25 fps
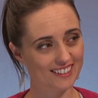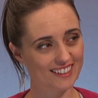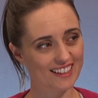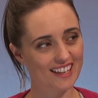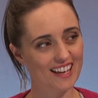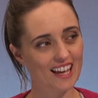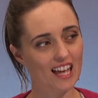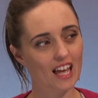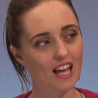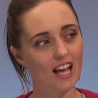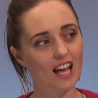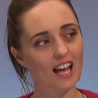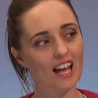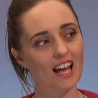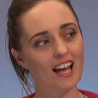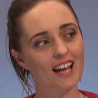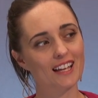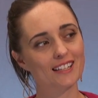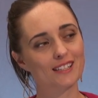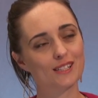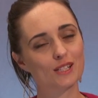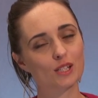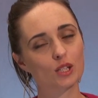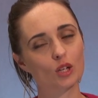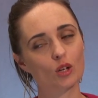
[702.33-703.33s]
Correct.
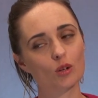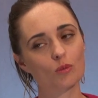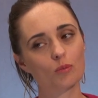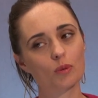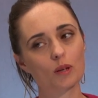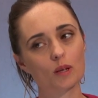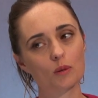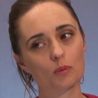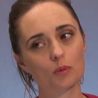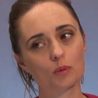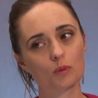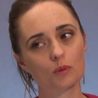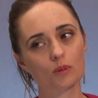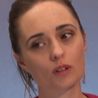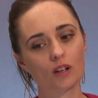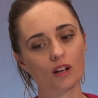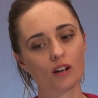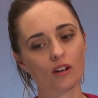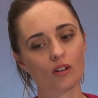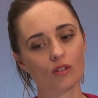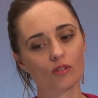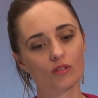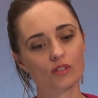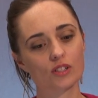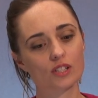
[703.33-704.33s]
And so people
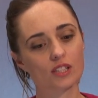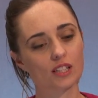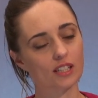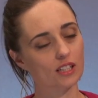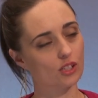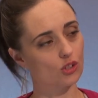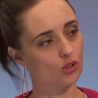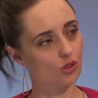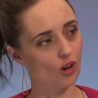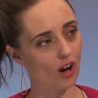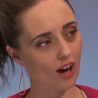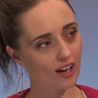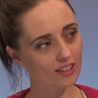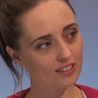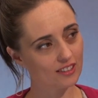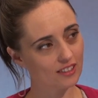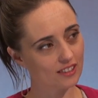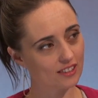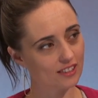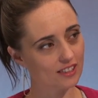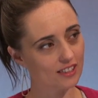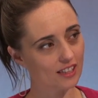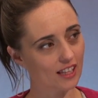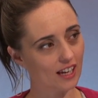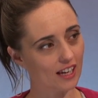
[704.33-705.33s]
are obviously
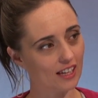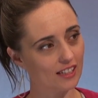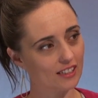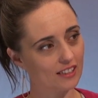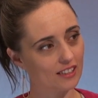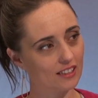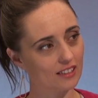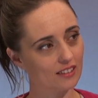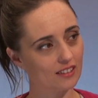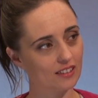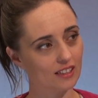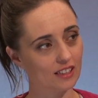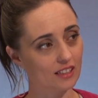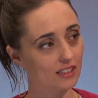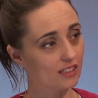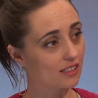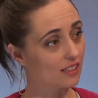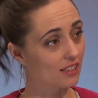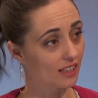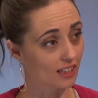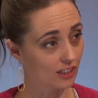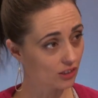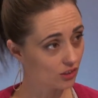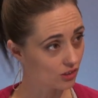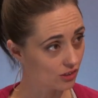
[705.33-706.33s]
attracted to that
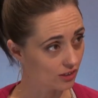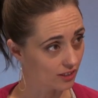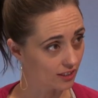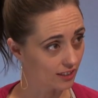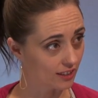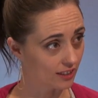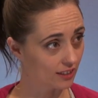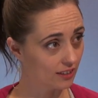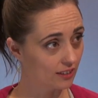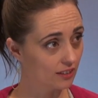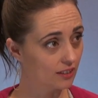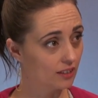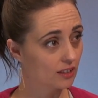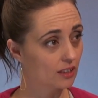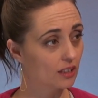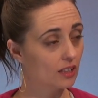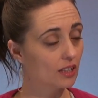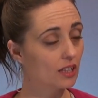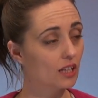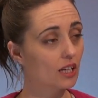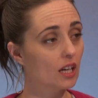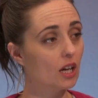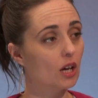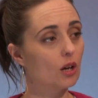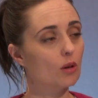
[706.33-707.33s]
intellectually.
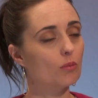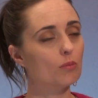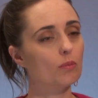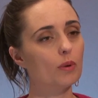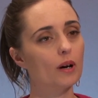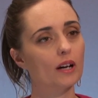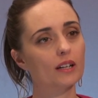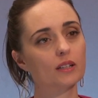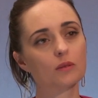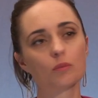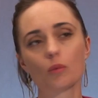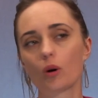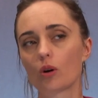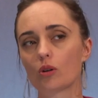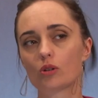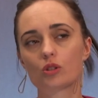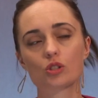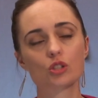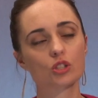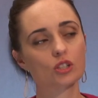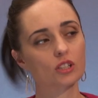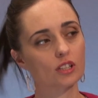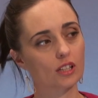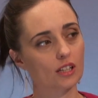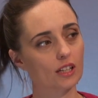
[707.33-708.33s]
Yes. But
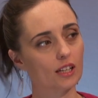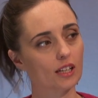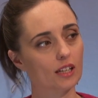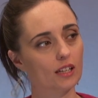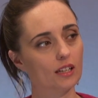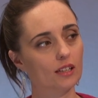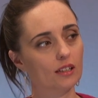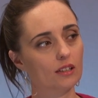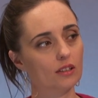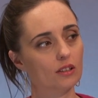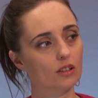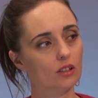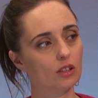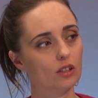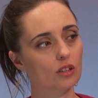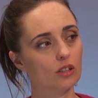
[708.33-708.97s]
emotionally,